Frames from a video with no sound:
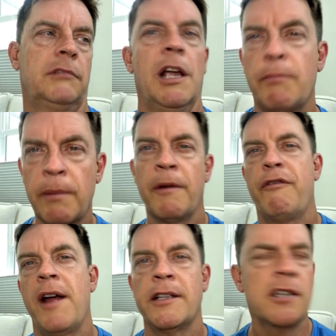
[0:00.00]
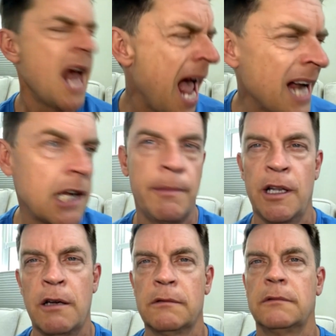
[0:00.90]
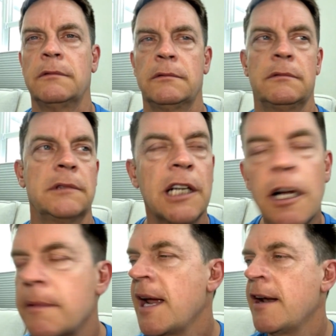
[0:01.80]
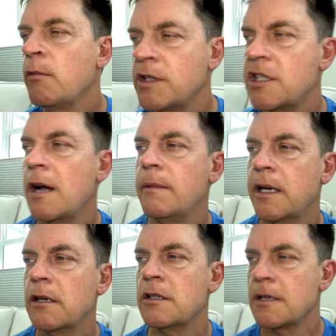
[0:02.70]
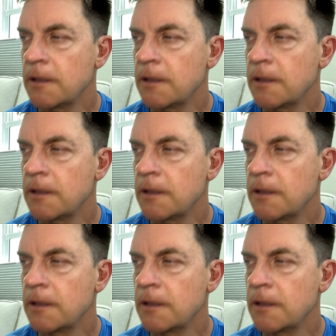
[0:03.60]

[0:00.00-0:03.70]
I bring my friends. Nah, come along. Come down there. What's up? He goes,